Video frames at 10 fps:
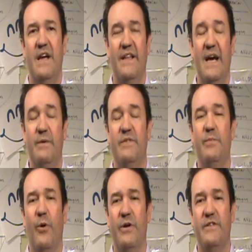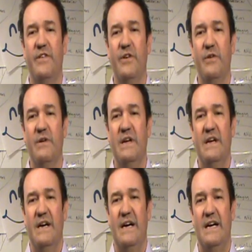and that was important too.
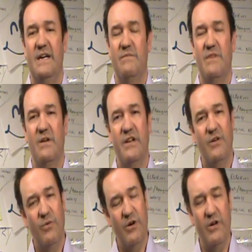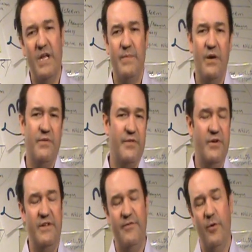We're only about
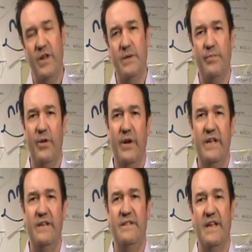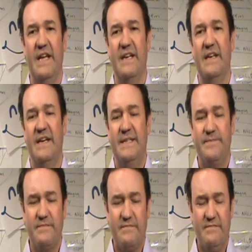30-40 employees, and
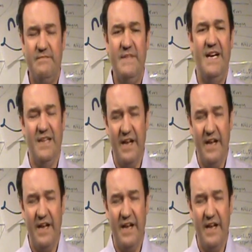a